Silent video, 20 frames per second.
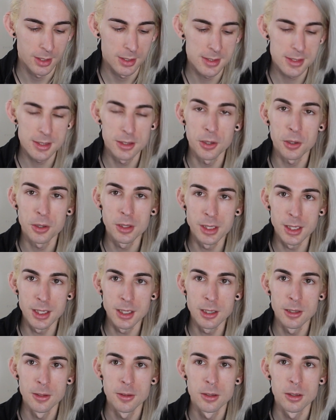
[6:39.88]

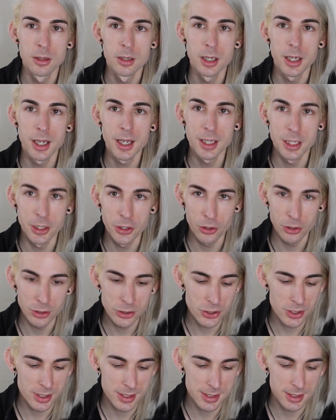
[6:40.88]
Slowly and
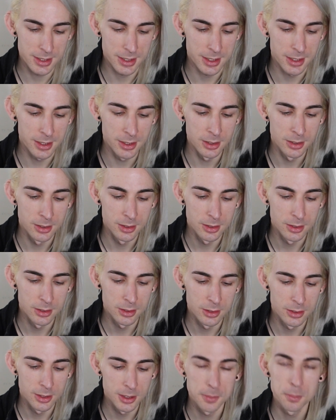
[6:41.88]
consciously
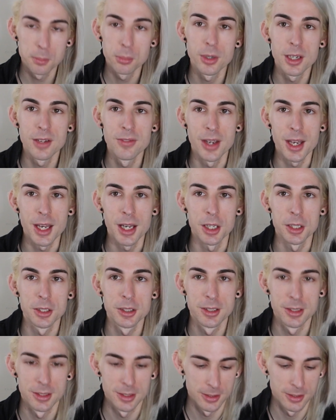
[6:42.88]
breathe out